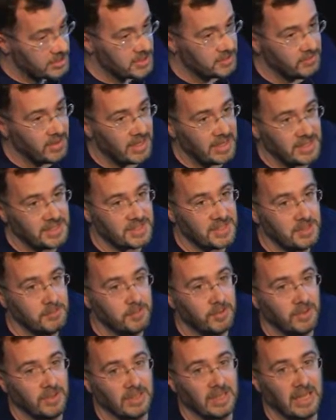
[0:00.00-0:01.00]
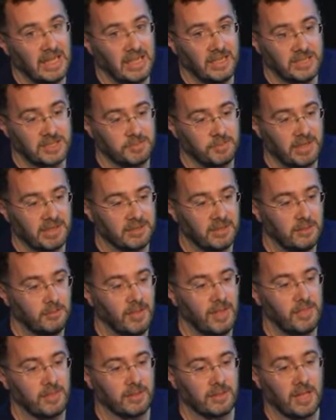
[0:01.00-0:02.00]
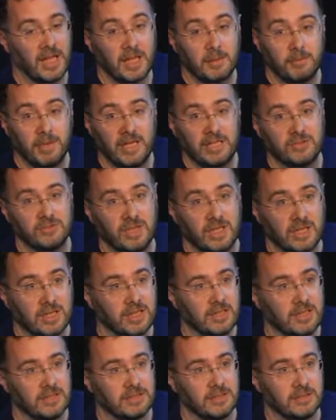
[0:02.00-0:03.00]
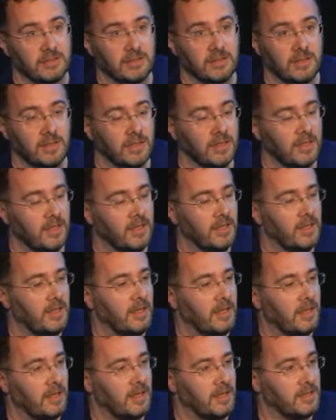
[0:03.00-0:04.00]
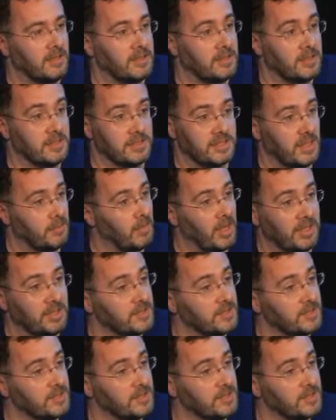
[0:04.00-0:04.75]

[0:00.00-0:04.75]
a very simple, again, a spectral method, like PageRank is, or uh, some other